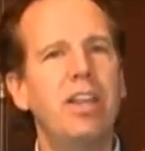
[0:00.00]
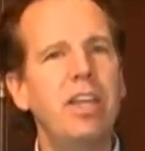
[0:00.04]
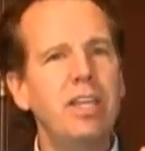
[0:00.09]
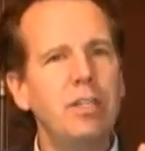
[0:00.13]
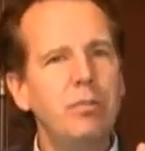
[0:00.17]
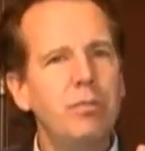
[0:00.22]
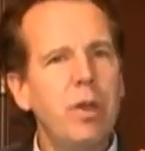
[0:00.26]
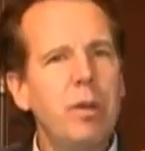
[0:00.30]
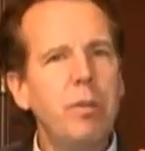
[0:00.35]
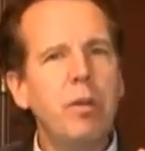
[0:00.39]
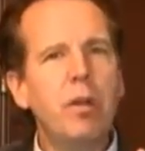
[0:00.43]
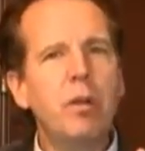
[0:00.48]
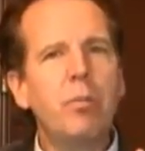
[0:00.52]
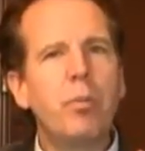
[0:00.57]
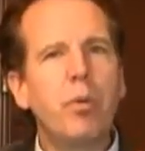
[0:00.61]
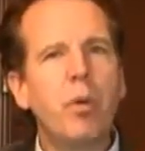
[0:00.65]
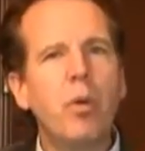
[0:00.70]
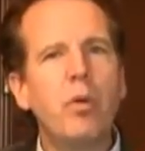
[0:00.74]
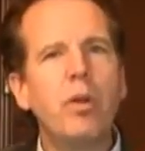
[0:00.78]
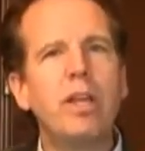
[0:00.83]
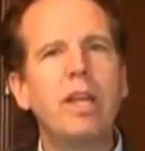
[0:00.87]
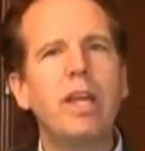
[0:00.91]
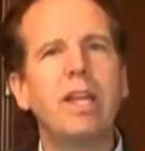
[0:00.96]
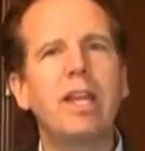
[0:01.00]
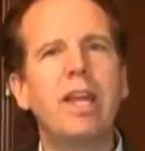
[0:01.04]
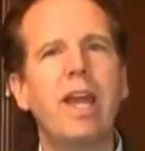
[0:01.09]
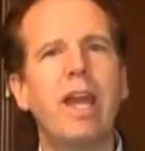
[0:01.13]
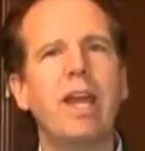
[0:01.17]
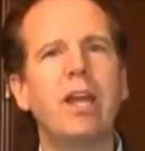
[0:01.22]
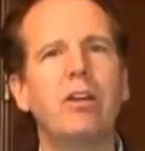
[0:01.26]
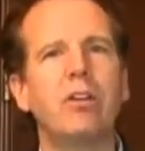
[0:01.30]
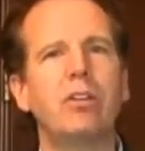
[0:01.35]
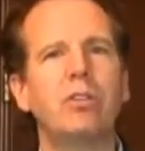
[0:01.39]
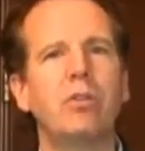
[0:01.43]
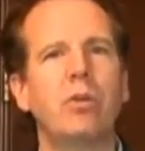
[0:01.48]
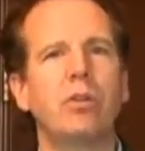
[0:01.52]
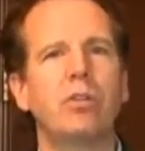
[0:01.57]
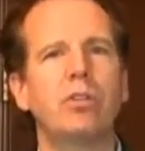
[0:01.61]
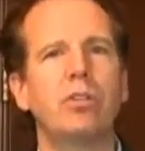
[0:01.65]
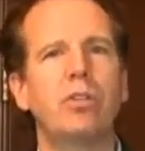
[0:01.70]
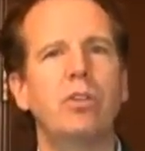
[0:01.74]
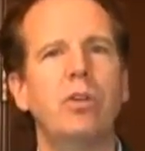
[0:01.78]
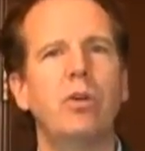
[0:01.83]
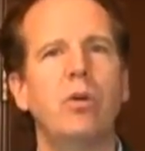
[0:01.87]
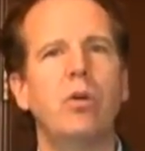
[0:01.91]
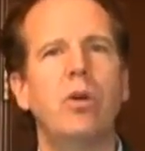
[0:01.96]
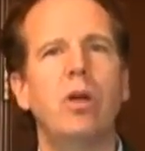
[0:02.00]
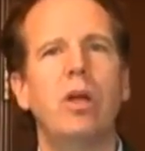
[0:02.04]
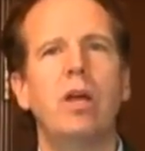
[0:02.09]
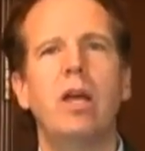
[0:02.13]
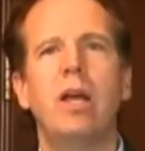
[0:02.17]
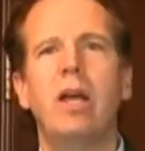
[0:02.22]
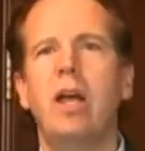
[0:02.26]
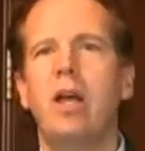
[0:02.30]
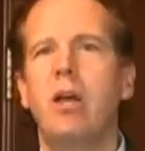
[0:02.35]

These people are prone to get canker sores too.